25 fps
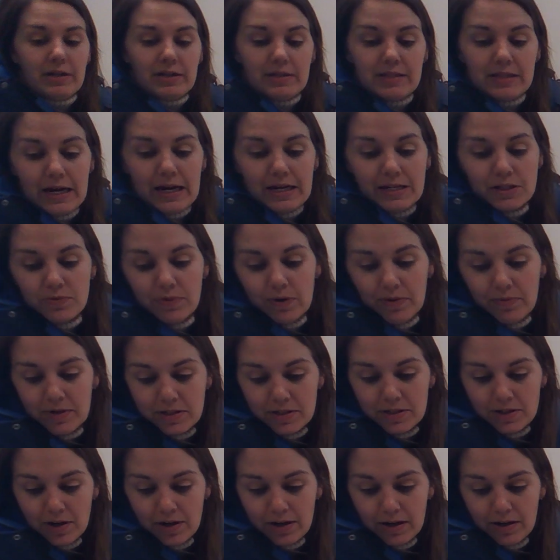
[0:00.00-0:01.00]
because that's where we're
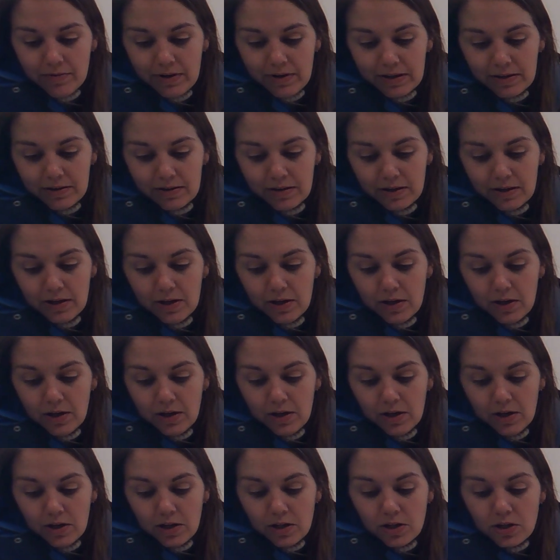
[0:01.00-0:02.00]
starting with.
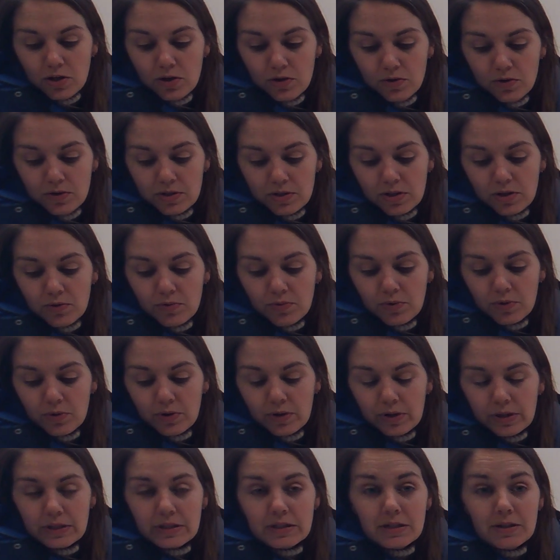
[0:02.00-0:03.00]
Use the
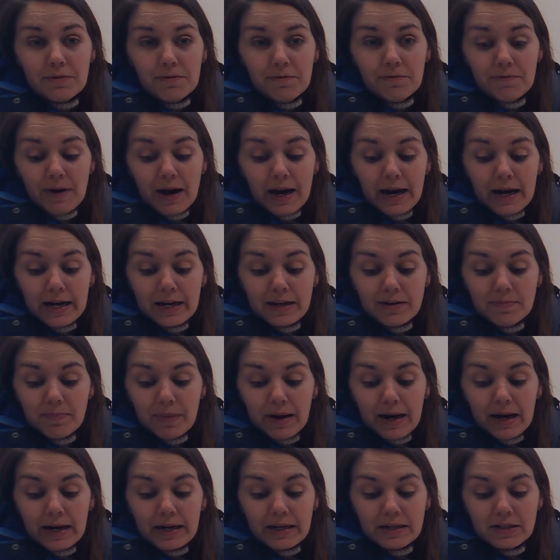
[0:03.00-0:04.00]
rule divide
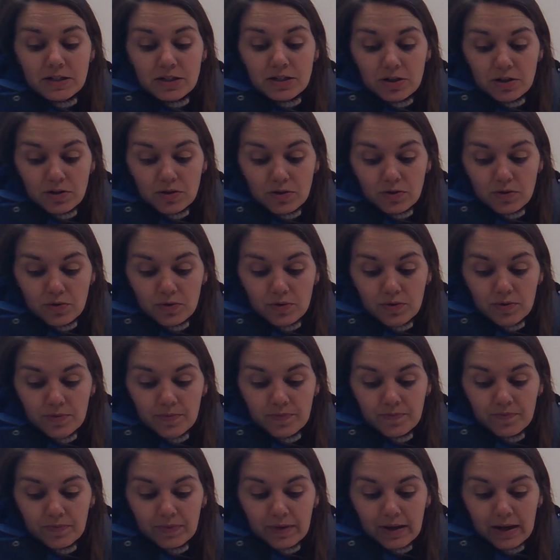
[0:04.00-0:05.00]
by 2
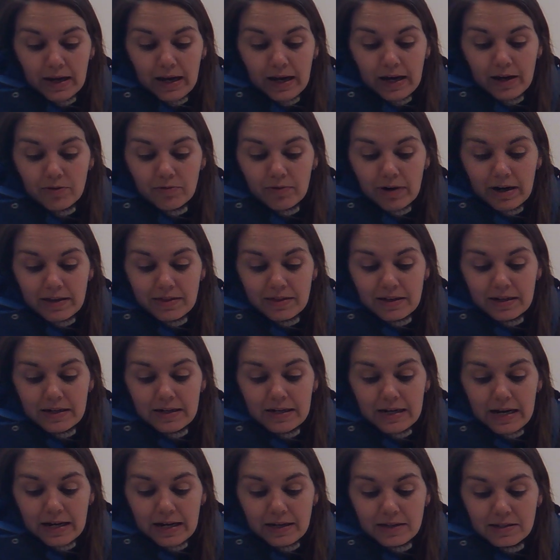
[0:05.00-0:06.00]
and write the
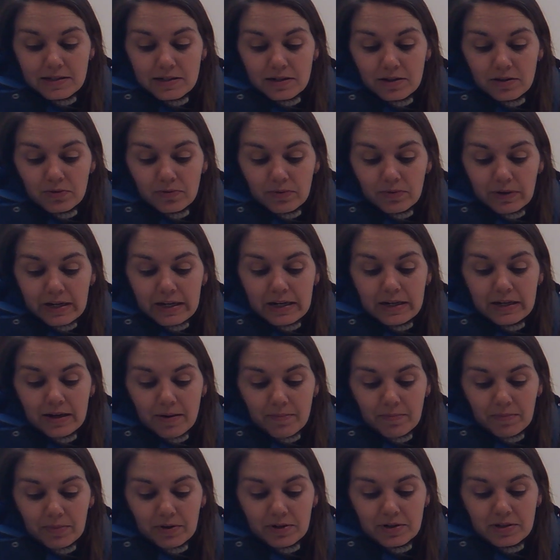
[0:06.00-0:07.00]
next 3
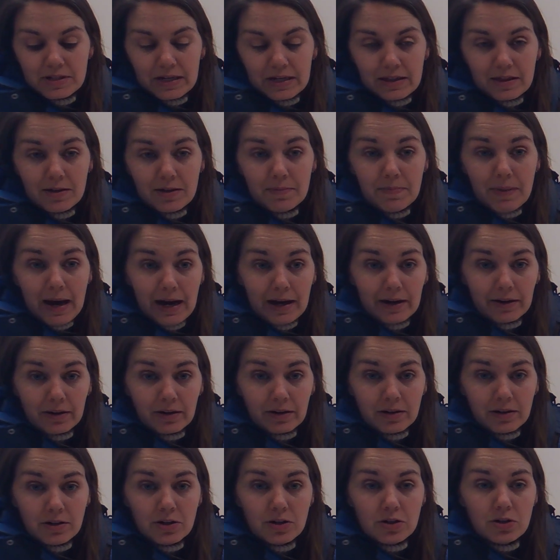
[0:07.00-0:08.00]
numbers in the
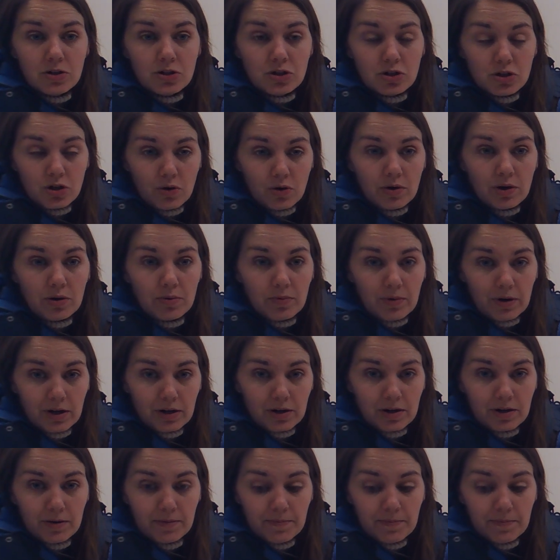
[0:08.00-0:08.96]
pattern. Show your work.